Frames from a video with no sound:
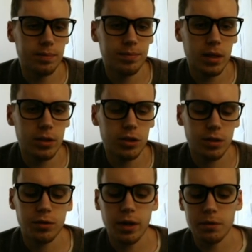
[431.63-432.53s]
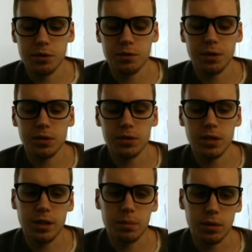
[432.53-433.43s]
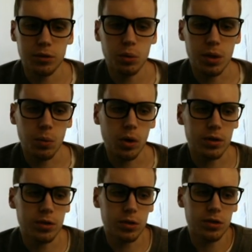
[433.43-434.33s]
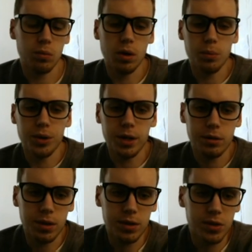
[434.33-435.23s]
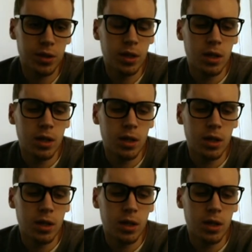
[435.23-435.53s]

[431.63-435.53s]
adjusting for average results in a number of 21, so just a 1 point increase.